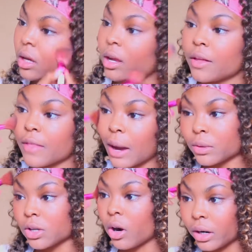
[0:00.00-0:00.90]
And that was
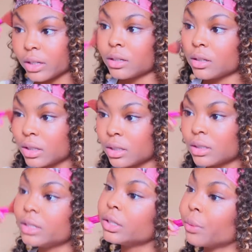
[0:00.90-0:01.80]
hard
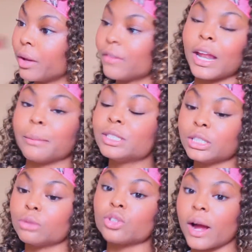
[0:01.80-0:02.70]
to deal with, and I'm
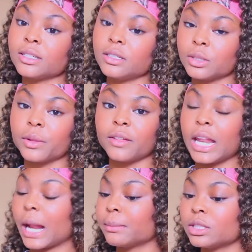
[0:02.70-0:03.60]
still trying to deal with it, and
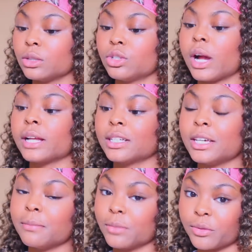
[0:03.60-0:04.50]
I'm still trying to
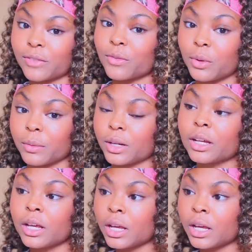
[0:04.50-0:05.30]
keep moving forward.